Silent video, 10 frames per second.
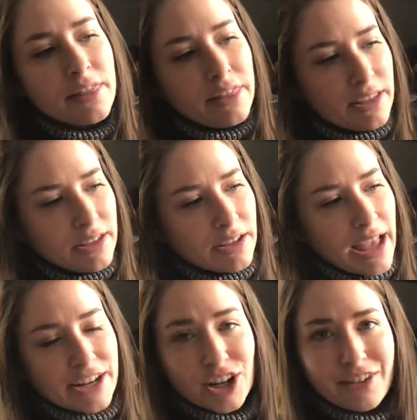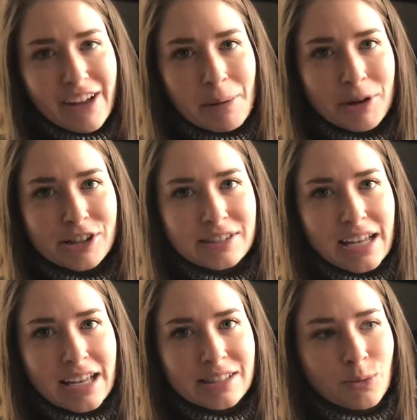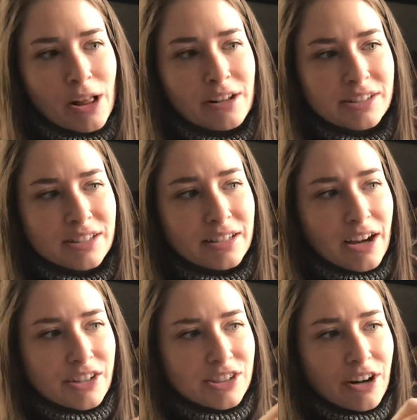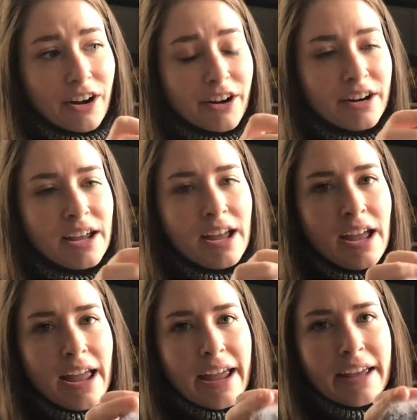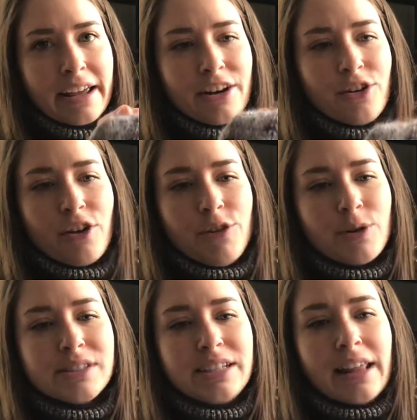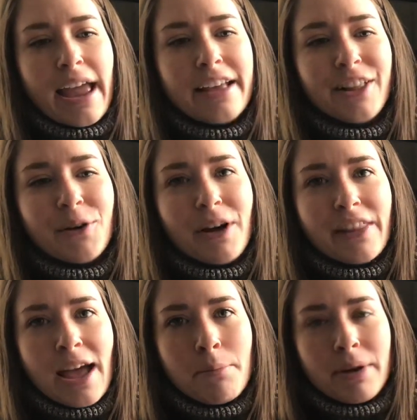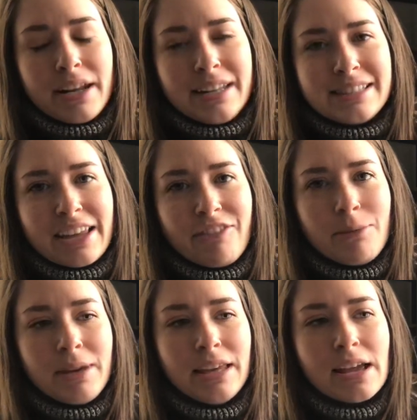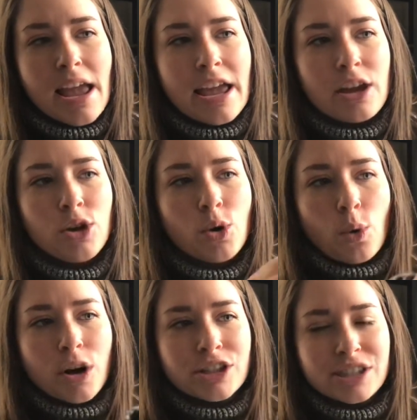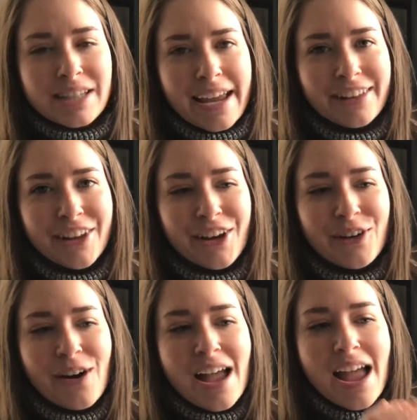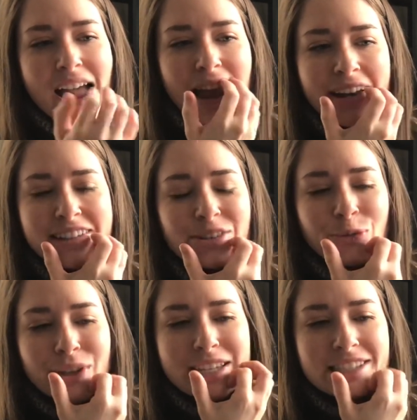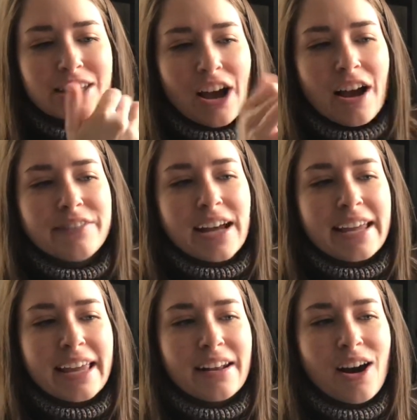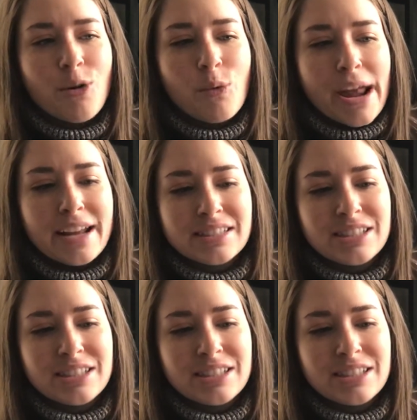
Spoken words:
the Hedgehog Fibers as well as the Knox yarn. And I don't know if you can see the halo on that, but it's giving me a gorgeous halo, and it's really soft. I cannot wait